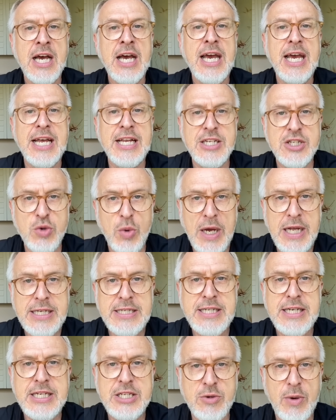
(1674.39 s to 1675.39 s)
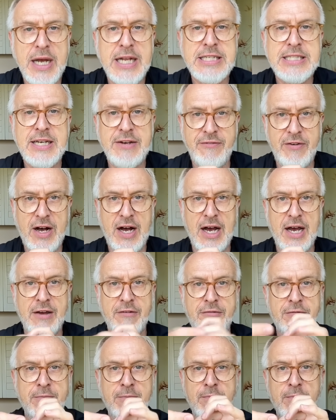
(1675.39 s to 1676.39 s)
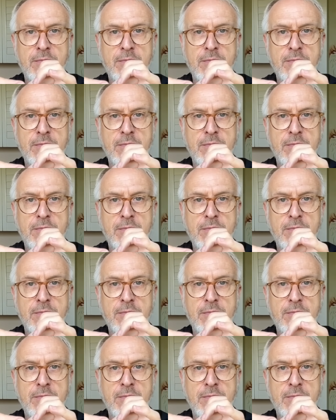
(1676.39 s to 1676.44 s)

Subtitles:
in 2025.